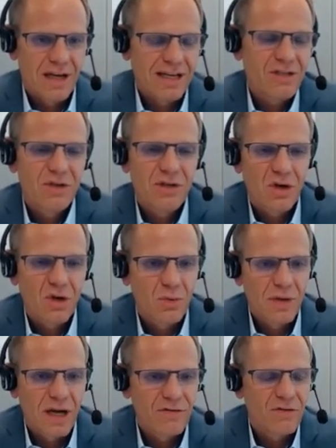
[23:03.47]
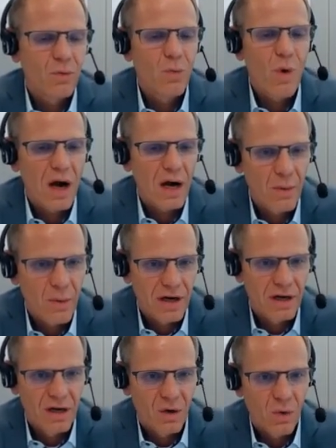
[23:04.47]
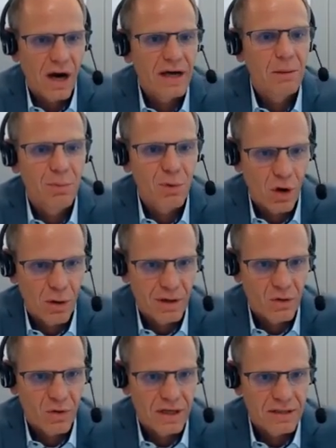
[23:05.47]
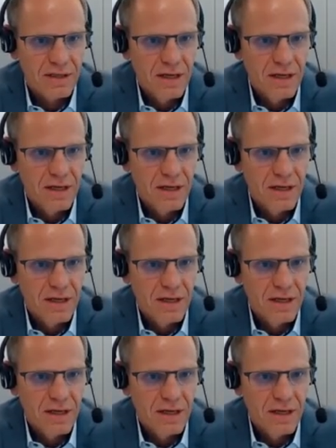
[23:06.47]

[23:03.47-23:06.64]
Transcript: As you know, we have a very, very low unemployment rate,